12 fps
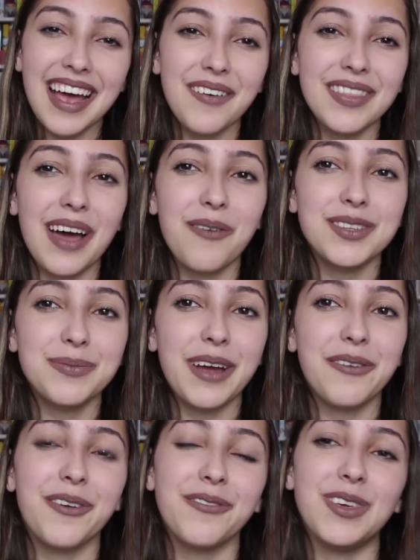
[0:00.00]
have it, that was
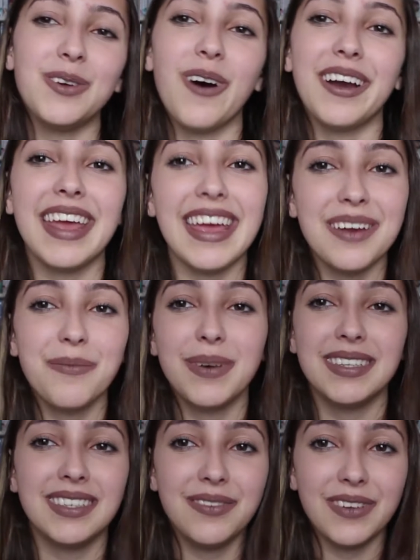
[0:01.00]
my review on It
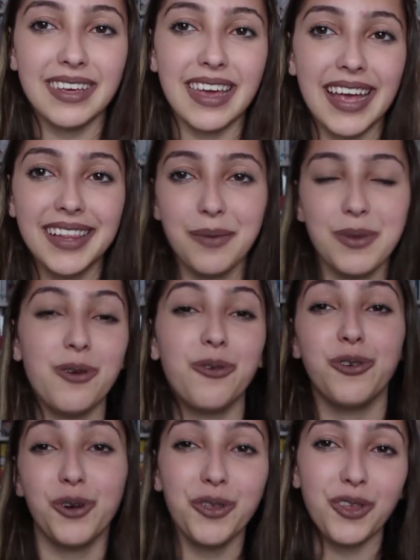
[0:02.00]
by Stephen King. Let me know
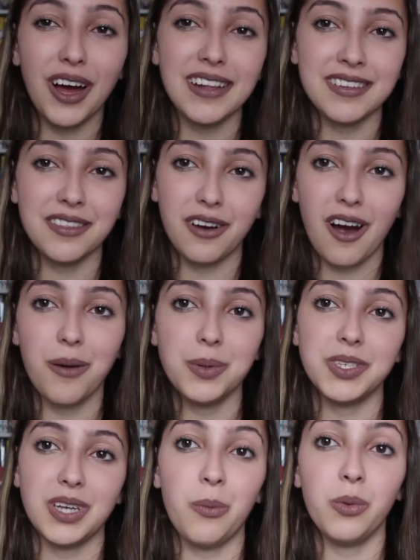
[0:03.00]
your thoughts in the
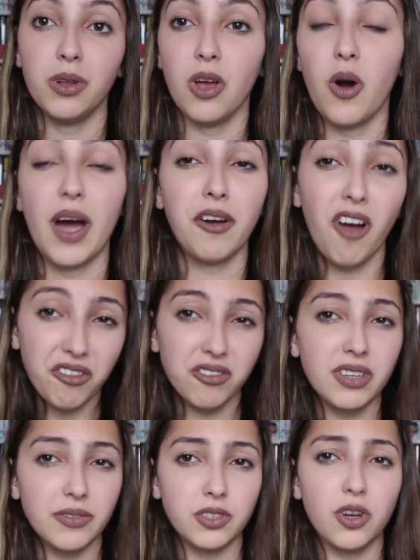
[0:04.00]
comments down below. I'd also
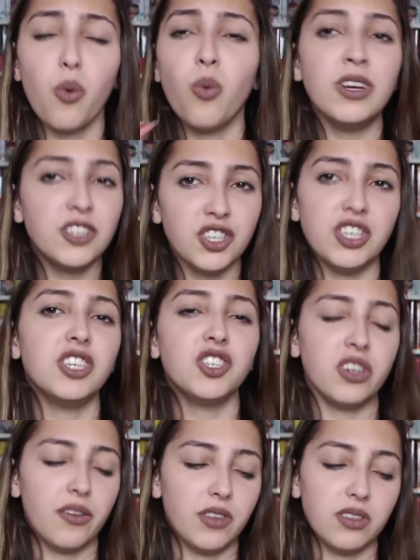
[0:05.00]
love to know which
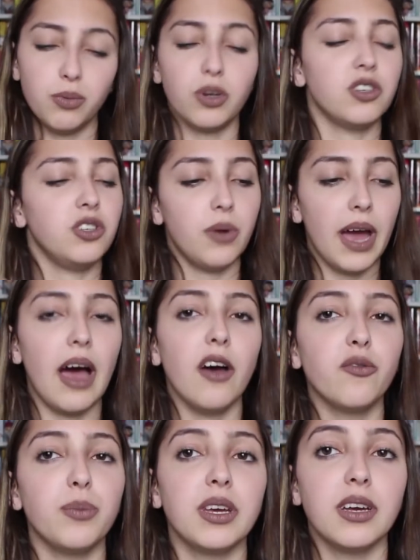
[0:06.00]
edition of this book do you
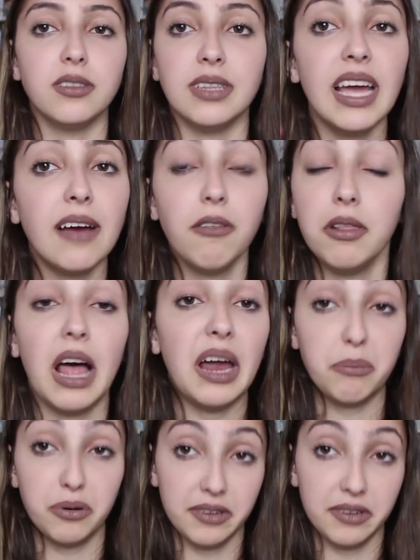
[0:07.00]
have because they have a lot of